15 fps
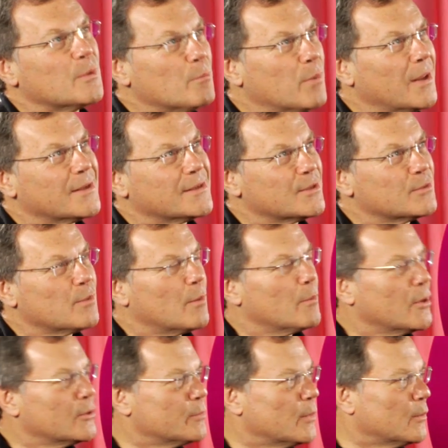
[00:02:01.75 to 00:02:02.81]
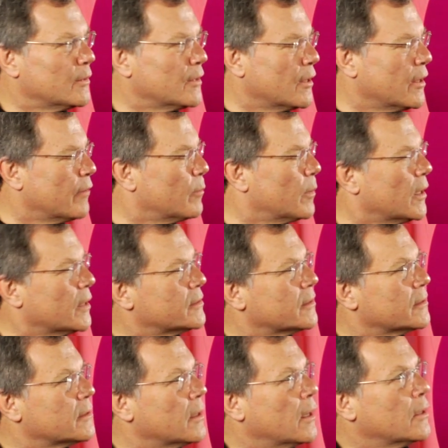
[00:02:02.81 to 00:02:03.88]
in places where most people don't have
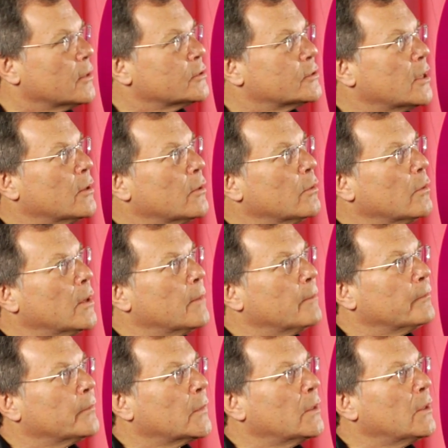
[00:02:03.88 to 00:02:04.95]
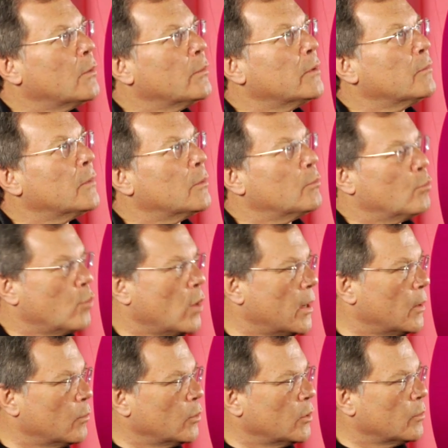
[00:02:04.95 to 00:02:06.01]
places. So um, no, we, are
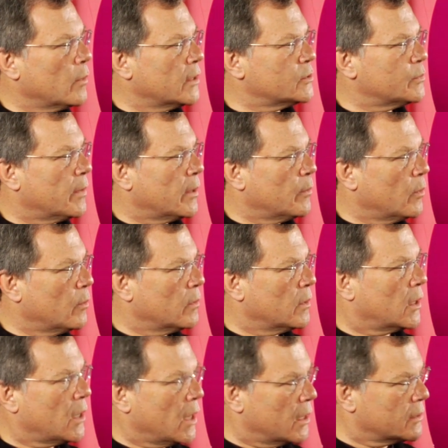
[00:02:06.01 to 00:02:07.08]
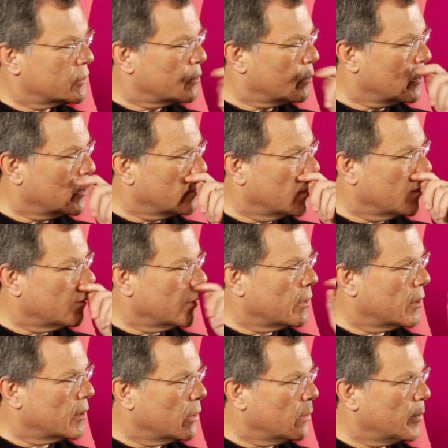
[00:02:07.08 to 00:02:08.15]
wide, widespread, but the clients that we work
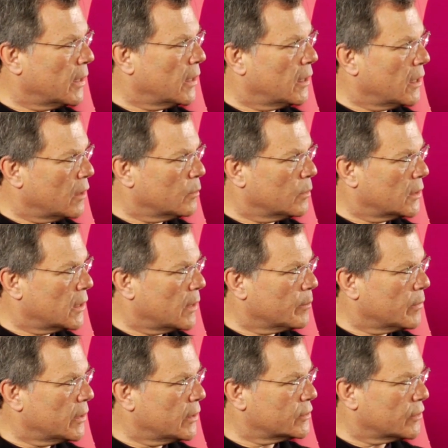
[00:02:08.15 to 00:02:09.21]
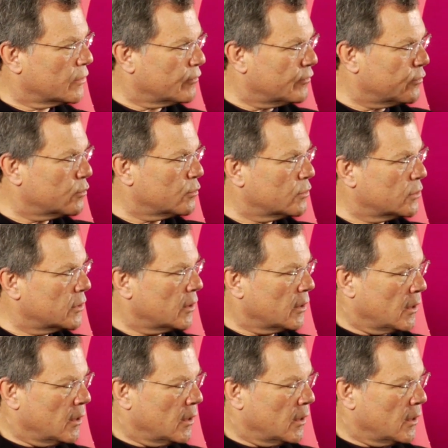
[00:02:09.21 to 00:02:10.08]
with are the big global companies, so Ford,